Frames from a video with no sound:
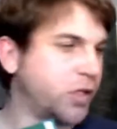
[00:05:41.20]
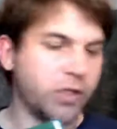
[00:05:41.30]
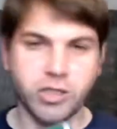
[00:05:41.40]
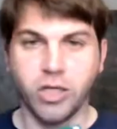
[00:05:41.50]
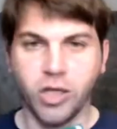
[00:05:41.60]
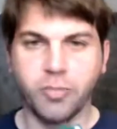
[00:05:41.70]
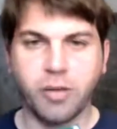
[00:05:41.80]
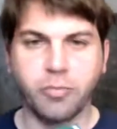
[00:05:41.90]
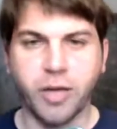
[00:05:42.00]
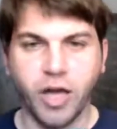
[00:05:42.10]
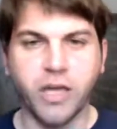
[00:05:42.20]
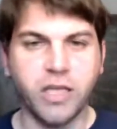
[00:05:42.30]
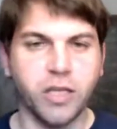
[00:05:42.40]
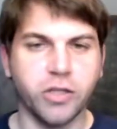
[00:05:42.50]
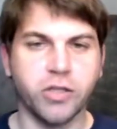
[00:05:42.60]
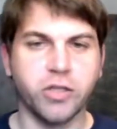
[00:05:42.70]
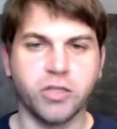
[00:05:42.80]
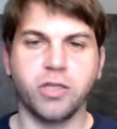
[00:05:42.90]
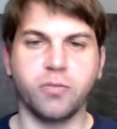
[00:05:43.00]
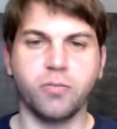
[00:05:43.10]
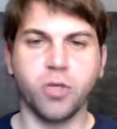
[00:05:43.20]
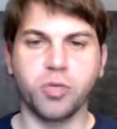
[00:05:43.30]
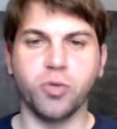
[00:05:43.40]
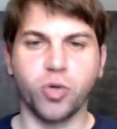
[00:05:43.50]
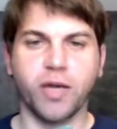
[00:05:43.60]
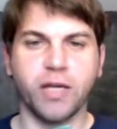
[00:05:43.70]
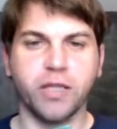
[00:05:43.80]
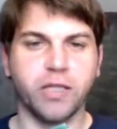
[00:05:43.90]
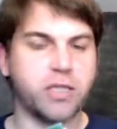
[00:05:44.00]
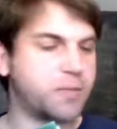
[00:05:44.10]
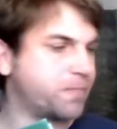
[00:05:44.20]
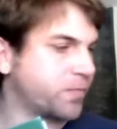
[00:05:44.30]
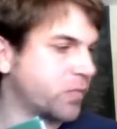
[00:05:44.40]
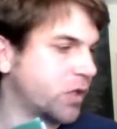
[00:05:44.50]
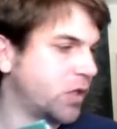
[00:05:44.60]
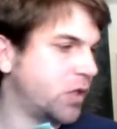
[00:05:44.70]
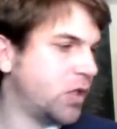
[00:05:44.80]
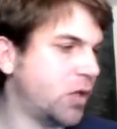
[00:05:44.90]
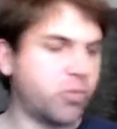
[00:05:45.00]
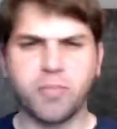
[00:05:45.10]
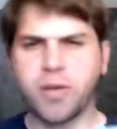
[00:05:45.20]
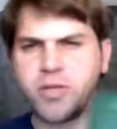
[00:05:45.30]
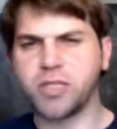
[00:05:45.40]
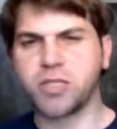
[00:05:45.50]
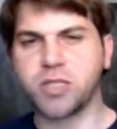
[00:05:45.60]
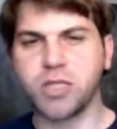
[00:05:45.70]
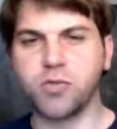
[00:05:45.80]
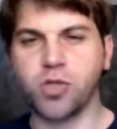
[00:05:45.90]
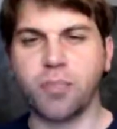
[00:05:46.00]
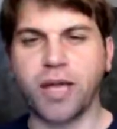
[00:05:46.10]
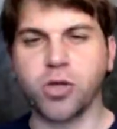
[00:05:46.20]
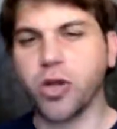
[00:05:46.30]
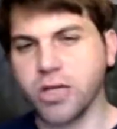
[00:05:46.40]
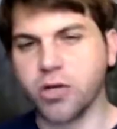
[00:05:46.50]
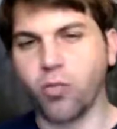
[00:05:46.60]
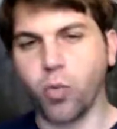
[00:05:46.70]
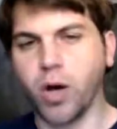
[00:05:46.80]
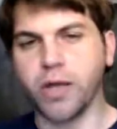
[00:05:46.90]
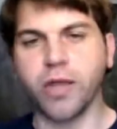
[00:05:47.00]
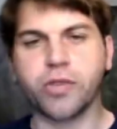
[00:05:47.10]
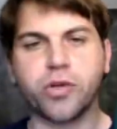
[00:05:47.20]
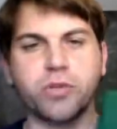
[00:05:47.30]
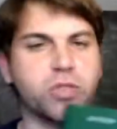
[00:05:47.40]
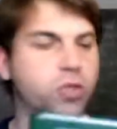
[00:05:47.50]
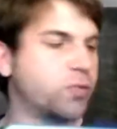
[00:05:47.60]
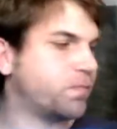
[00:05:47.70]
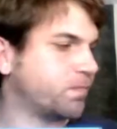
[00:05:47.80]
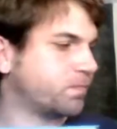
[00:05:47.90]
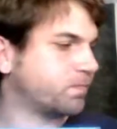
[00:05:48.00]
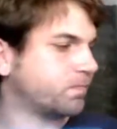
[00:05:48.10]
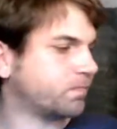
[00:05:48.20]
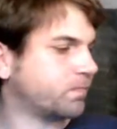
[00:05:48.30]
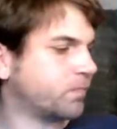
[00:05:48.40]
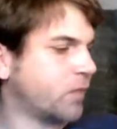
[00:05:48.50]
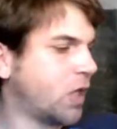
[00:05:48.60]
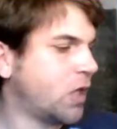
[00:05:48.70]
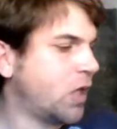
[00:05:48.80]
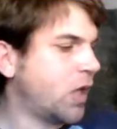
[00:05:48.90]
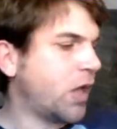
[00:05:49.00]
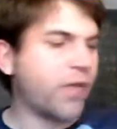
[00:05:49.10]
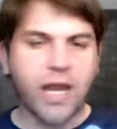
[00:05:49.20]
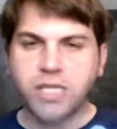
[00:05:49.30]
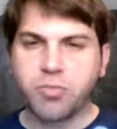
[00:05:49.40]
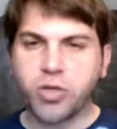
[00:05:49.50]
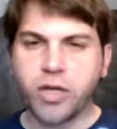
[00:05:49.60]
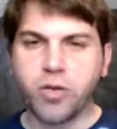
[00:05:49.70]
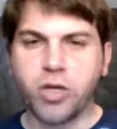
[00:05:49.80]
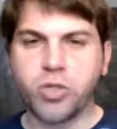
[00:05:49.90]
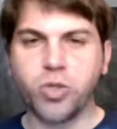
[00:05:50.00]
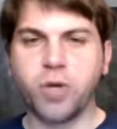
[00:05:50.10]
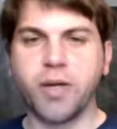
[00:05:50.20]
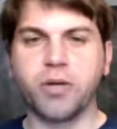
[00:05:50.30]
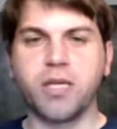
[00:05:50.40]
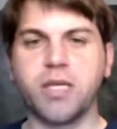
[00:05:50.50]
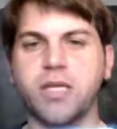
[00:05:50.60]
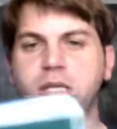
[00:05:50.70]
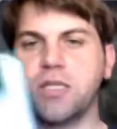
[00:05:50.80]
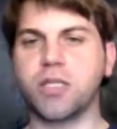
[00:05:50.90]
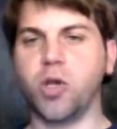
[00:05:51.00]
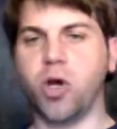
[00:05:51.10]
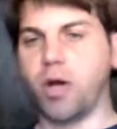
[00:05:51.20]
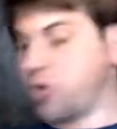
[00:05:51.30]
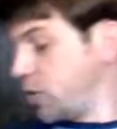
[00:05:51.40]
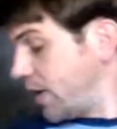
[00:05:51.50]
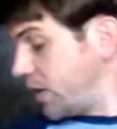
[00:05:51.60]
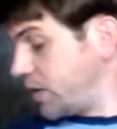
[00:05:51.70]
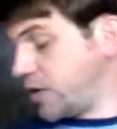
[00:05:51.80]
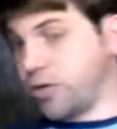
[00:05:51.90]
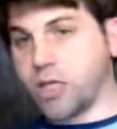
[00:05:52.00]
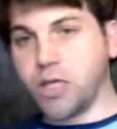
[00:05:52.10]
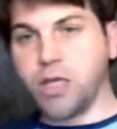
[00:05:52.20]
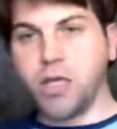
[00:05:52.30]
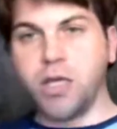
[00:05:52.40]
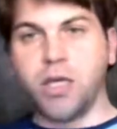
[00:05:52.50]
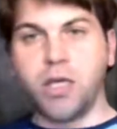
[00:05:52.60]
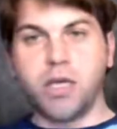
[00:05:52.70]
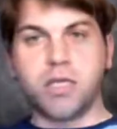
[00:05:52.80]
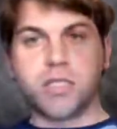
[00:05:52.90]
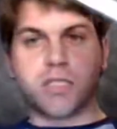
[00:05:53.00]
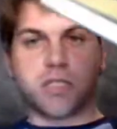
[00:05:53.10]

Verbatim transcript: there's another paper by Eichler that does it much more quickly than this. But maybe this gives you a better idea of why that theorem is true. And the last book I'm going to talk about is not a book about Lie Theory. It's